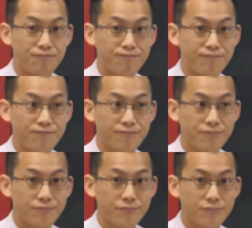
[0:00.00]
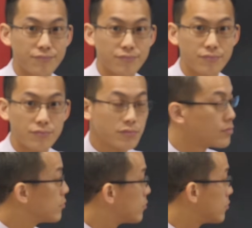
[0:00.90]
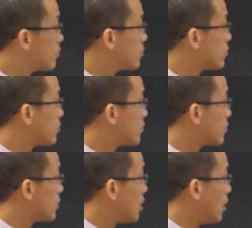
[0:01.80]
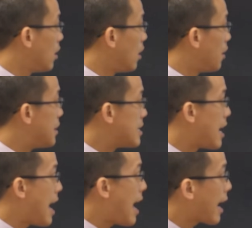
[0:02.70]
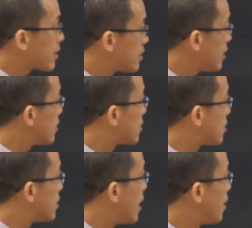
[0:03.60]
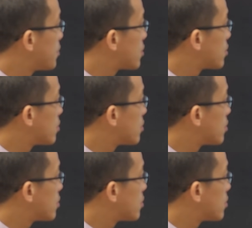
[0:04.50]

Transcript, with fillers: Minus one, eh, the x-intercept would be minus one. The x-intercept,